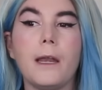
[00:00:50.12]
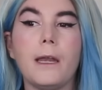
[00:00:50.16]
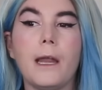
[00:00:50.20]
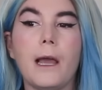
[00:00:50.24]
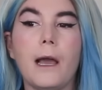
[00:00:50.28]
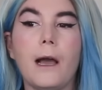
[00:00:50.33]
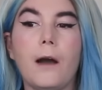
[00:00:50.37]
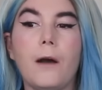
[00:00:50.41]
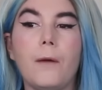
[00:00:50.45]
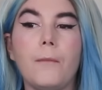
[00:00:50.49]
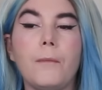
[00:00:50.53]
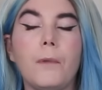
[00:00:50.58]

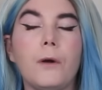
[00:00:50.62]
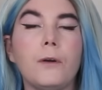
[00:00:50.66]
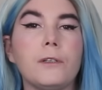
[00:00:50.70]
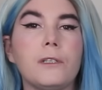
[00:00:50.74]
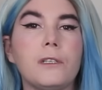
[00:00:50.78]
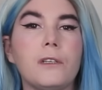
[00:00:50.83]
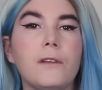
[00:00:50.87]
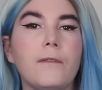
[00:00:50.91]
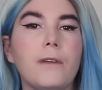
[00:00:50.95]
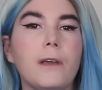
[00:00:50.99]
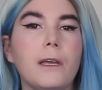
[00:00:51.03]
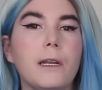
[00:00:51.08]
Now,
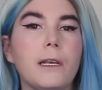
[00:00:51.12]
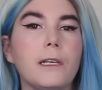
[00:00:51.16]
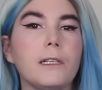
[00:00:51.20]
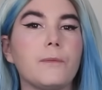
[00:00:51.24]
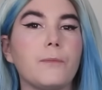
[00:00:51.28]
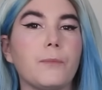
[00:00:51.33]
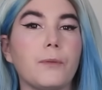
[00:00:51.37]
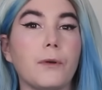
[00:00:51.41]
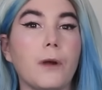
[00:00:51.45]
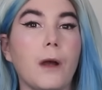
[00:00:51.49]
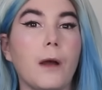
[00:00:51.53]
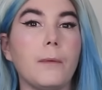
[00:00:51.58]
most of it is
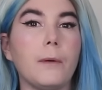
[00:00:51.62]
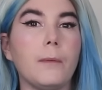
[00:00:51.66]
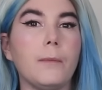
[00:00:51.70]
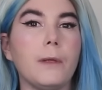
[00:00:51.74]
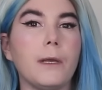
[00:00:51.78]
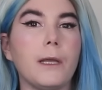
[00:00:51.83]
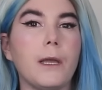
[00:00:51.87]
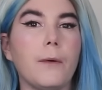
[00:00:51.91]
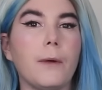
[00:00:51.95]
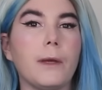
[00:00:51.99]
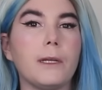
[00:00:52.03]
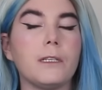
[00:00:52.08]

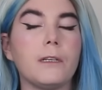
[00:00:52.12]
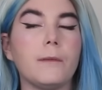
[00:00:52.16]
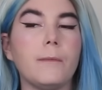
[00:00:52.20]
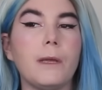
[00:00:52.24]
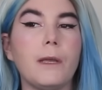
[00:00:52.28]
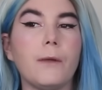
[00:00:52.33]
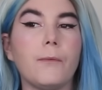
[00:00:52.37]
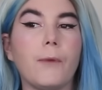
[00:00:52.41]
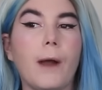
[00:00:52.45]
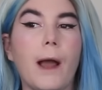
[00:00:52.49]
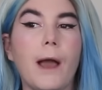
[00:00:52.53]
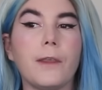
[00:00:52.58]
probably going to
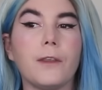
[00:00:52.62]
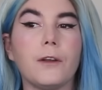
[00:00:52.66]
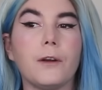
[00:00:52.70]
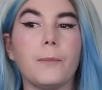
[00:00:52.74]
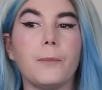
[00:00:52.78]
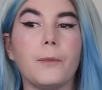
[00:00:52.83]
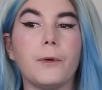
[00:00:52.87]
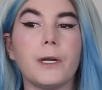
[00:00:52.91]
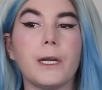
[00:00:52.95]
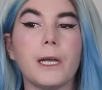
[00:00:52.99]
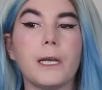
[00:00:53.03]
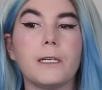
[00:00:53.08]
be rather
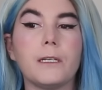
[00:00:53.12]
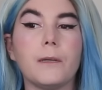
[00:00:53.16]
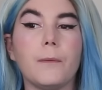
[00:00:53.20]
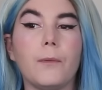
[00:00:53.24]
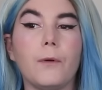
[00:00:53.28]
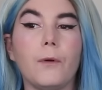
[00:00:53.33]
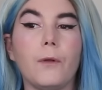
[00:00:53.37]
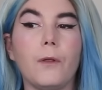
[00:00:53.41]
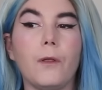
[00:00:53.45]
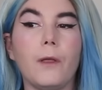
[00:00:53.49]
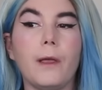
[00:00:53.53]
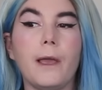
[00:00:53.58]

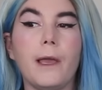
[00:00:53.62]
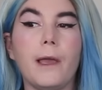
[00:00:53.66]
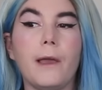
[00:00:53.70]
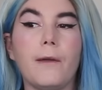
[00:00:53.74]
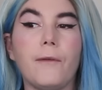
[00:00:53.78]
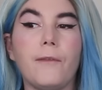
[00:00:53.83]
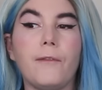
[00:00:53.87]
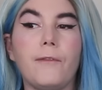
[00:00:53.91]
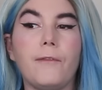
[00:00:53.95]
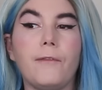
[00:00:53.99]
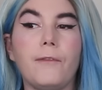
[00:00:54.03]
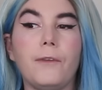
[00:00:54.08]
predictable
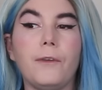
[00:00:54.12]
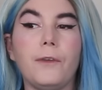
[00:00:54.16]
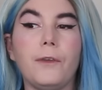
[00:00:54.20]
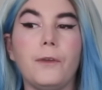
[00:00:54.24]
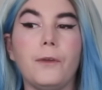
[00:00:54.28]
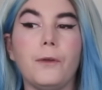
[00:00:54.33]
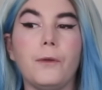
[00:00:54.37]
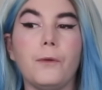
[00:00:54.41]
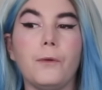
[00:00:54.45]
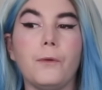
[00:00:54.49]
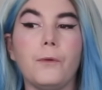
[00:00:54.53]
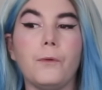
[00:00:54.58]
if
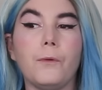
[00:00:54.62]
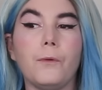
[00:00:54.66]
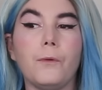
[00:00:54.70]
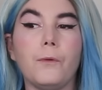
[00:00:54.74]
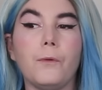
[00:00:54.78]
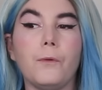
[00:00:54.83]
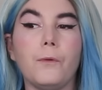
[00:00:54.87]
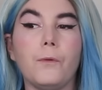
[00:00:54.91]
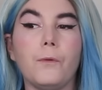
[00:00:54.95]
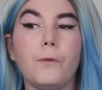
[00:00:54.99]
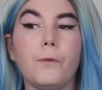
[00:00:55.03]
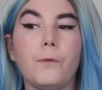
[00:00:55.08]

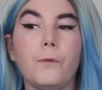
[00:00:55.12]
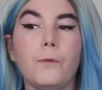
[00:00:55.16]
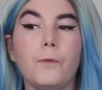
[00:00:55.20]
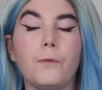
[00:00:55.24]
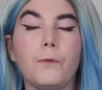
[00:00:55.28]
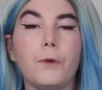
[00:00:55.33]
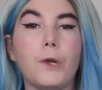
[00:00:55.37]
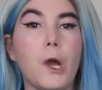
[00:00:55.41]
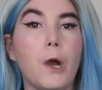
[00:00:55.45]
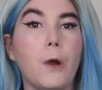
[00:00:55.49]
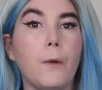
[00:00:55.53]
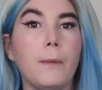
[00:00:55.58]
you
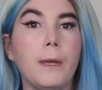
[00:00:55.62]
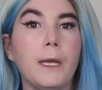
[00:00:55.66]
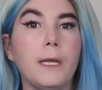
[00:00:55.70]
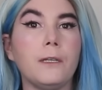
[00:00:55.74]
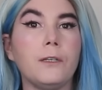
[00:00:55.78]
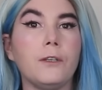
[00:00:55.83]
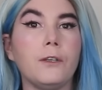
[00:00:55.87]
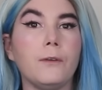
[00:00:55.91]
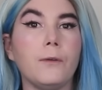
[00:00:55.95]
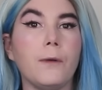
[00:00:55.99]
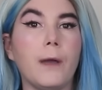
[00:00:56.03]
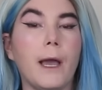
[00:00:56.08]
know me
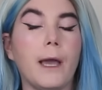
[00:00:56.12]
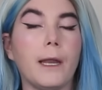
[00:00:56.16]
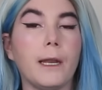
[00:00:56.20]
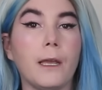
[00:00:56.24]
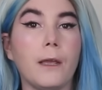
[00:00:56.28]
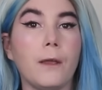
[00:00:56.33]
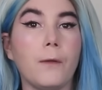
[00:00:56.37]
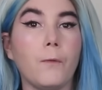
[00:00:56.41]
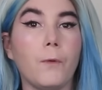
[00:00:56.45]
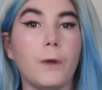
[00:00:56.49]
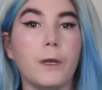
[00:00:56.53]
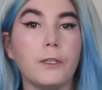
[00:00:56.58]
to
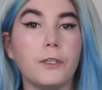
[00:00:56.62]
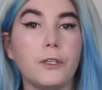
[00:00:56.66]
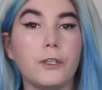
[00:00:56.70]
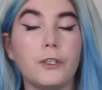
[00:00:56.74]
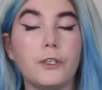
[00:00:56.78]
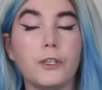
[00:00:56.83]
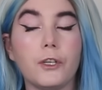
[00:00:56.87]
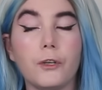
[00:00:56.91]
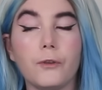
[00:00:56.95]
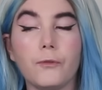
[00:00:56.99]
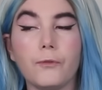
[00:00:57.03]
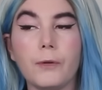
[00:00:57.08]
any
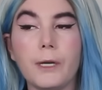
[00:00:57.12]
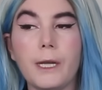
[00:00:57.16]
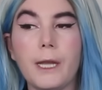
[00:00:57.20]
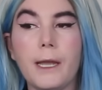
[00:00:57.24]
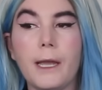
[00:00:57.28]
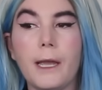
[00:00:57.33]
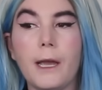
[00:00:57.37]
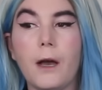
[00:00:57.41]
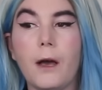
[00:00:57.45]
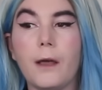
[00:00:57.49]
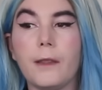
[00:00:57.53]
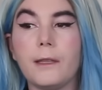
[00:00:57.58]
which
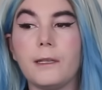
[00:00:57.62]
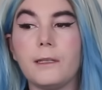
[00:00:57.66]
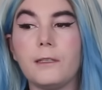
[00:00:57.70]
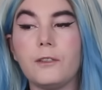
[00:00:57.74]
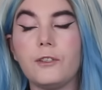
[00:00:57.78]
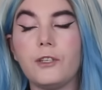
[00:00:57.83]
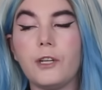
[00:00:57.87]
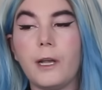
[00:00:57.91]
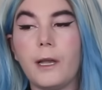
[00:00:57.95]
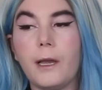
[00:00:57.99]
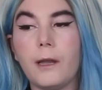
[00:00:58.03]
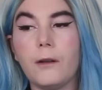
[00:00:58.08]
degree on
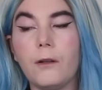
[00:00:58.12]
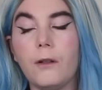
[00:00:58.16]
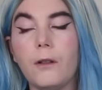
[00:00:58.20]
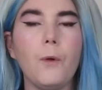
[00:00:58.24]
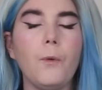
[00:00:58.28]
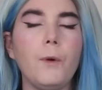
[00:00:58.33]
this channel.